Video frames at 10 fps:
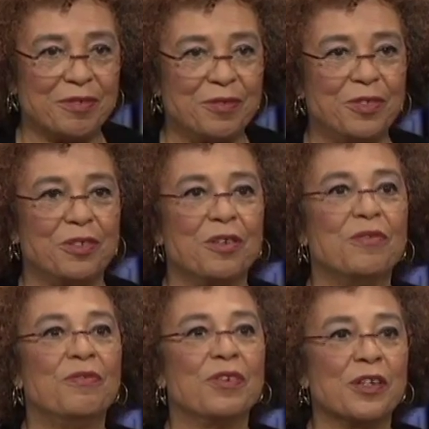for a
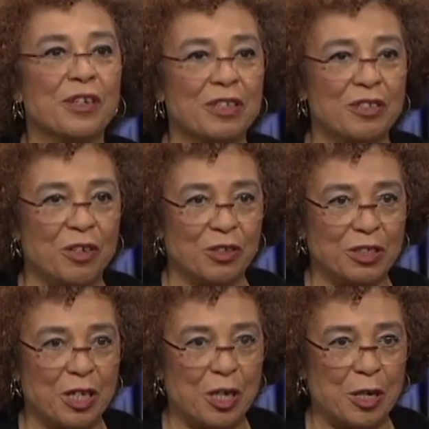very long
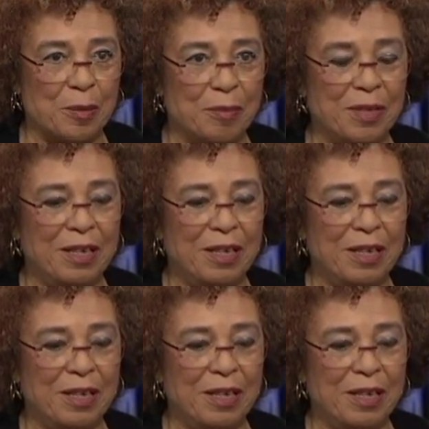time.